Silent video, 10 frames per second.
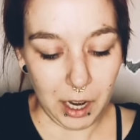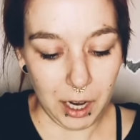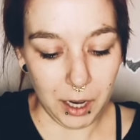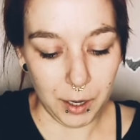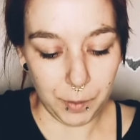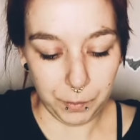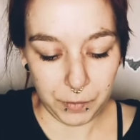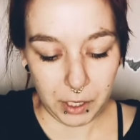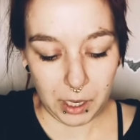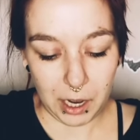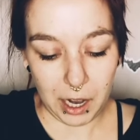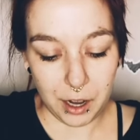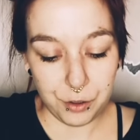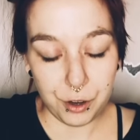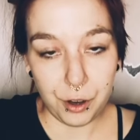
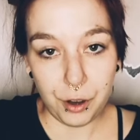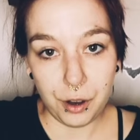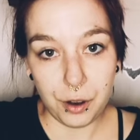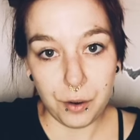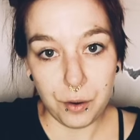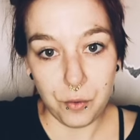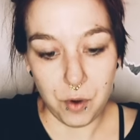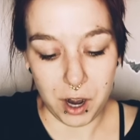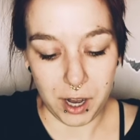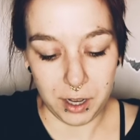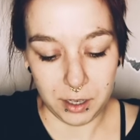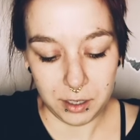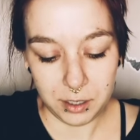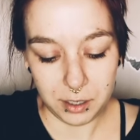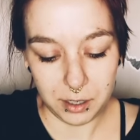Another one
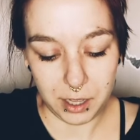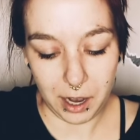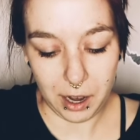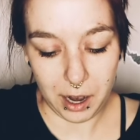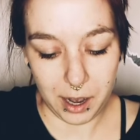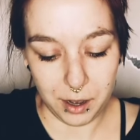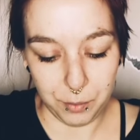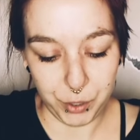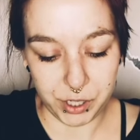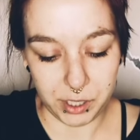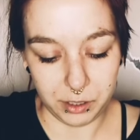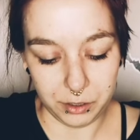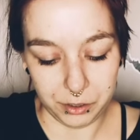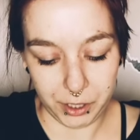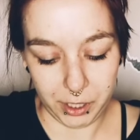that I
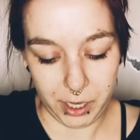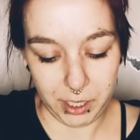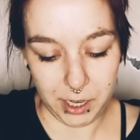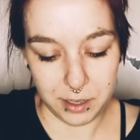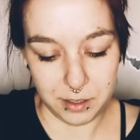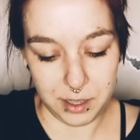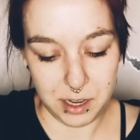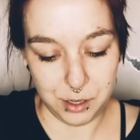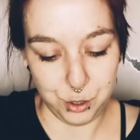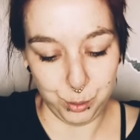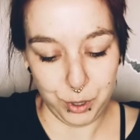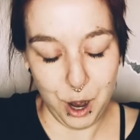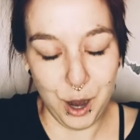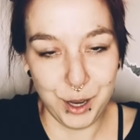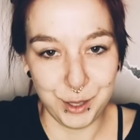particularly like is the
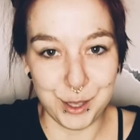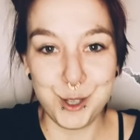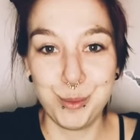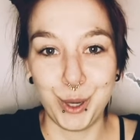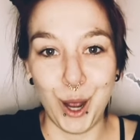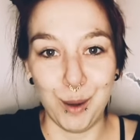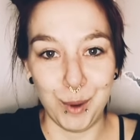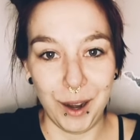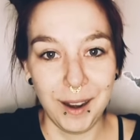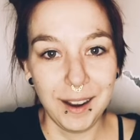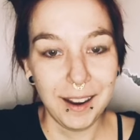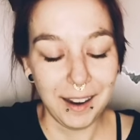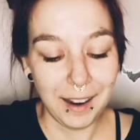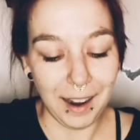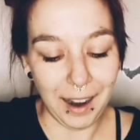Chupacabra.
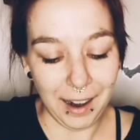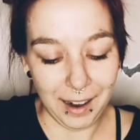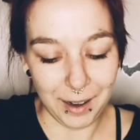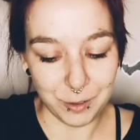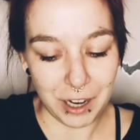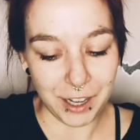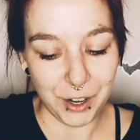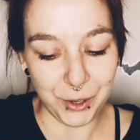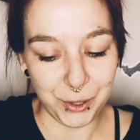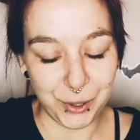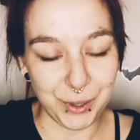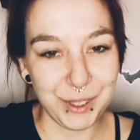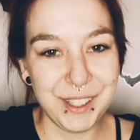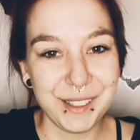I know